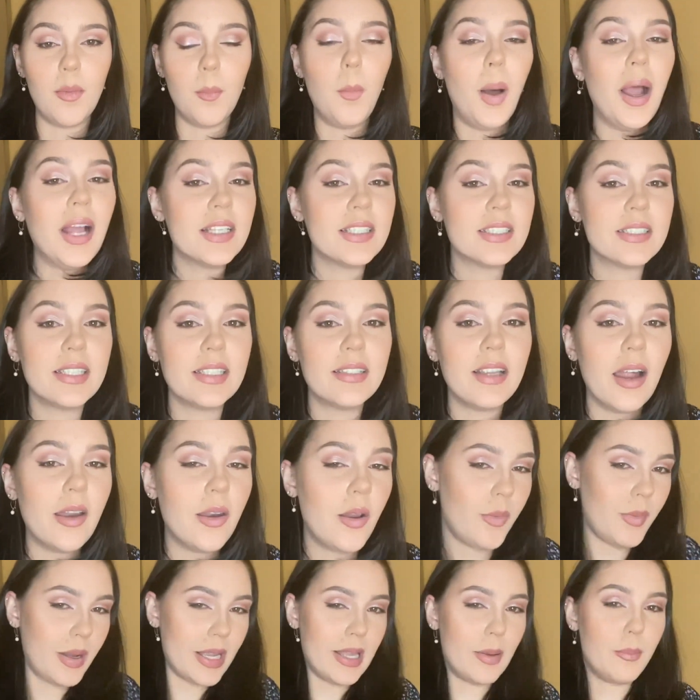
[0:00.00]
I
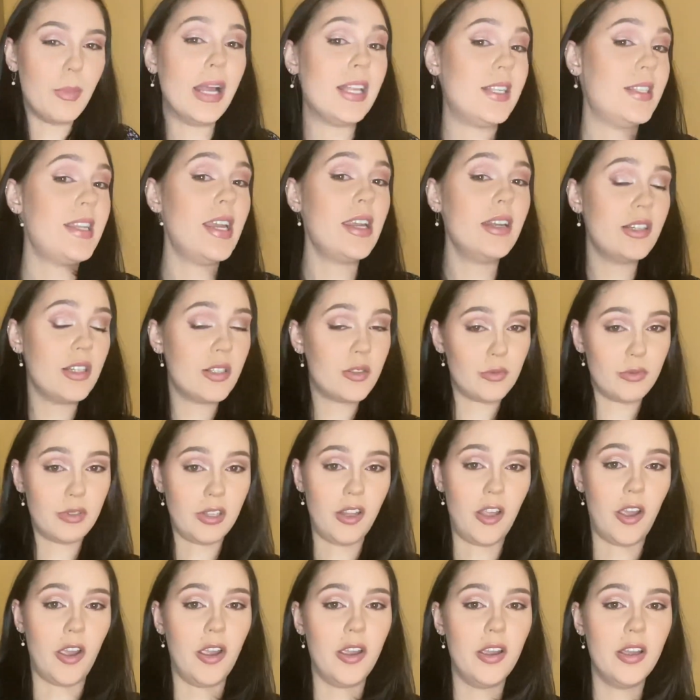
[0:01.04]
know my standards were
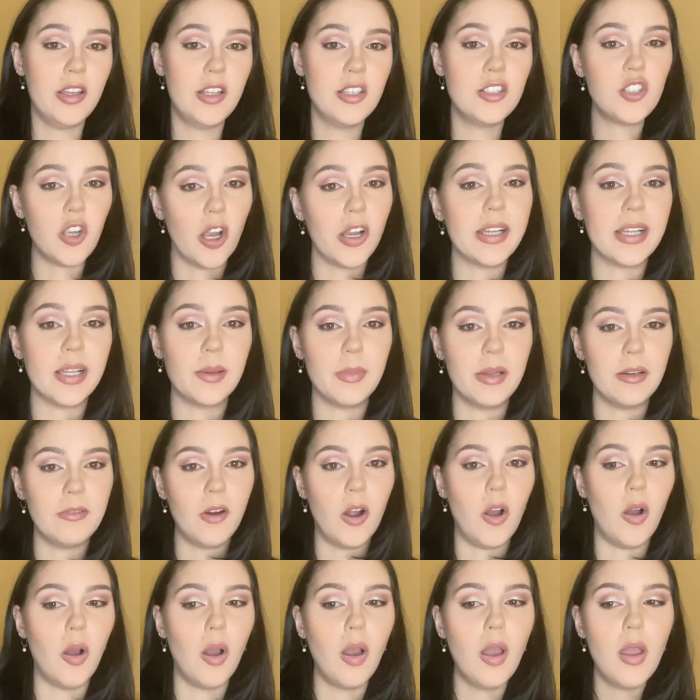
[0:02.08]
low, don't get me
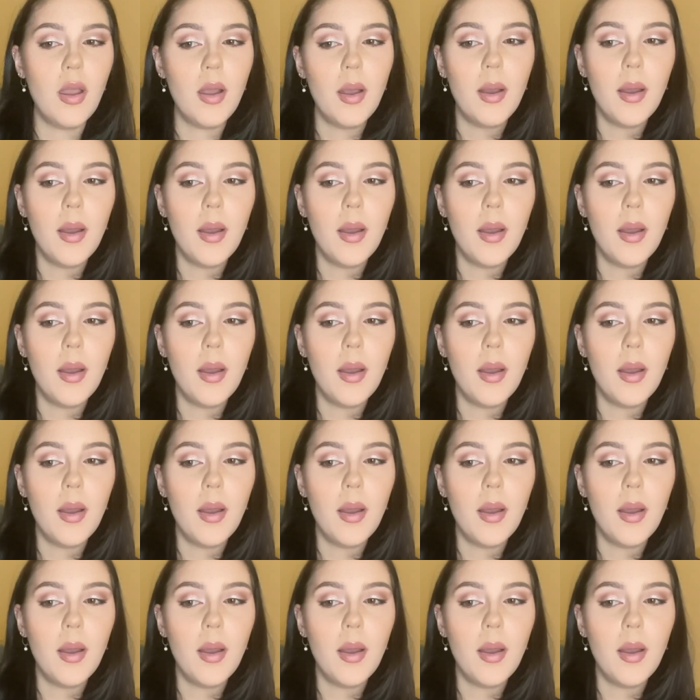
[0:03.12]
wrong,